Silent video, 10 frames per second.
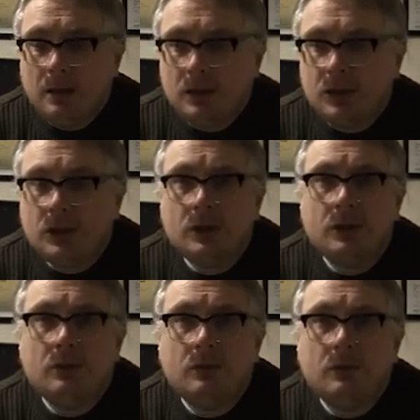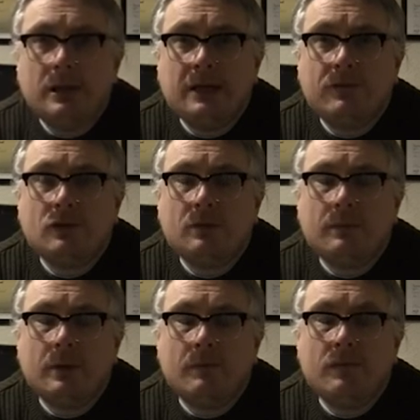to give
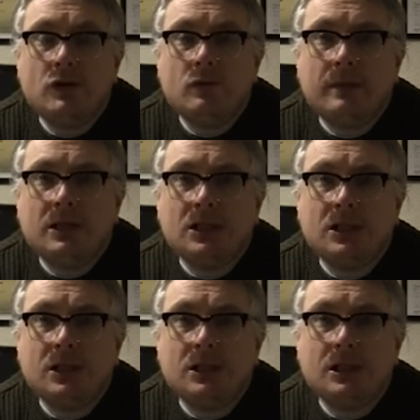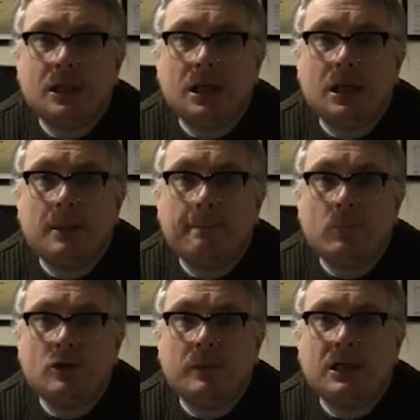some video messages
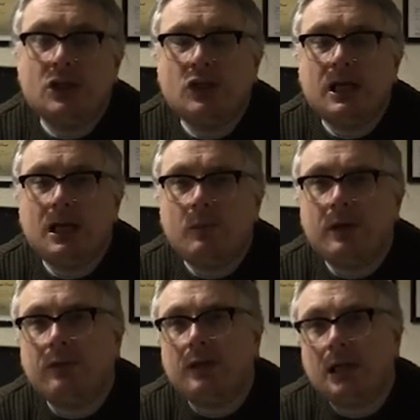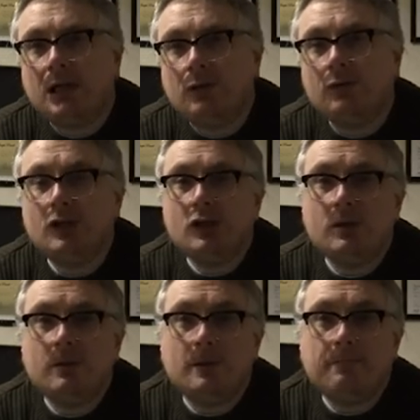which we can share with Inclusion
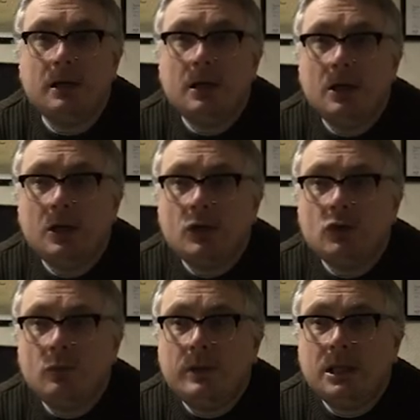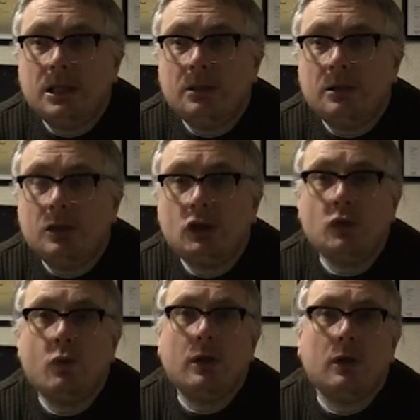Europe, so we can
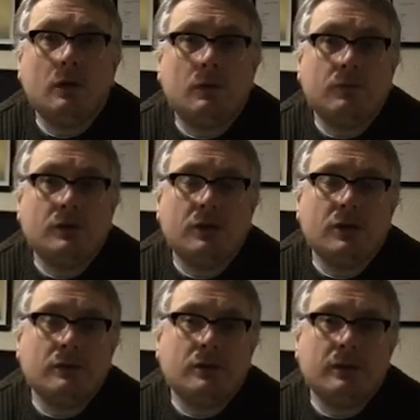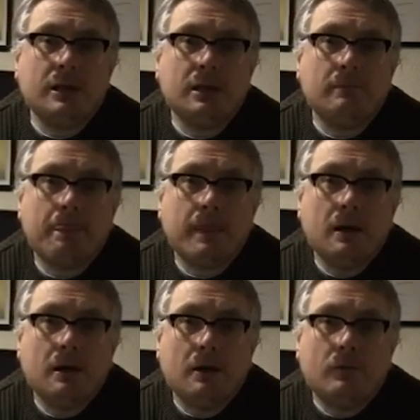show the love to the Ukraine
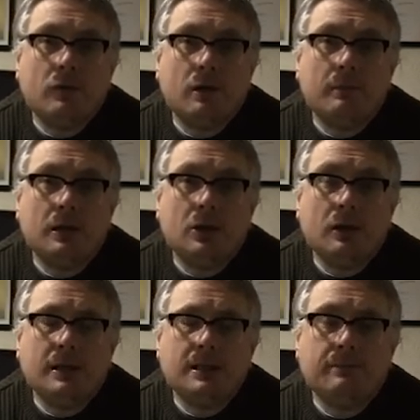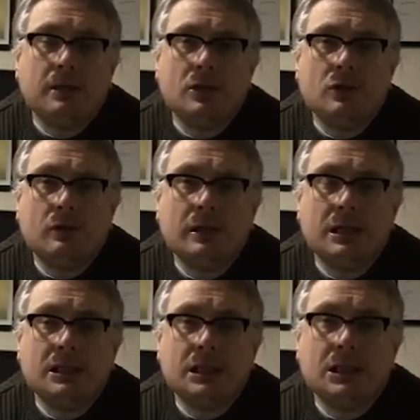from learning disability
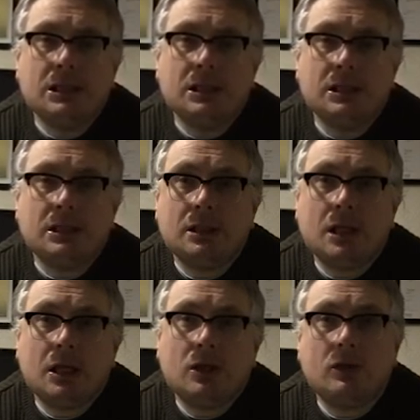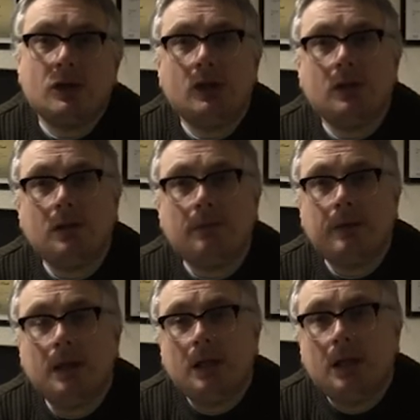organisations across
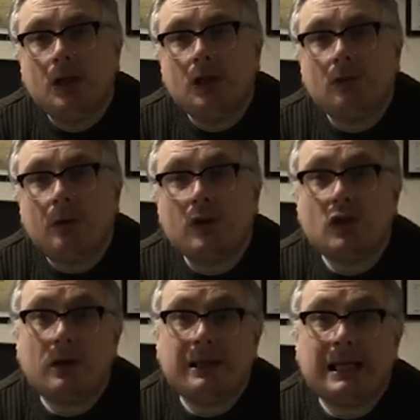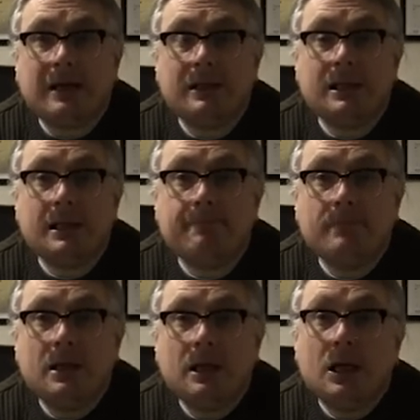Europe, show our solidarity
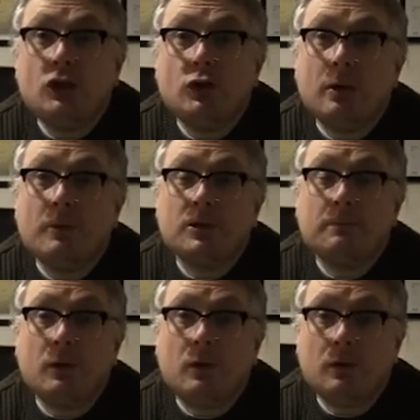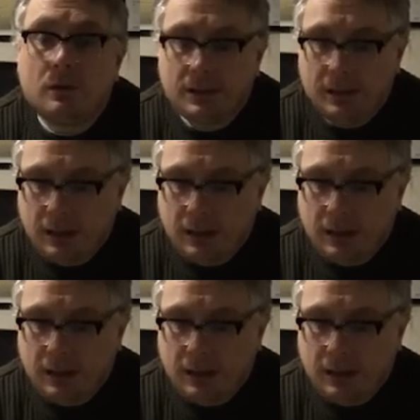and show our support.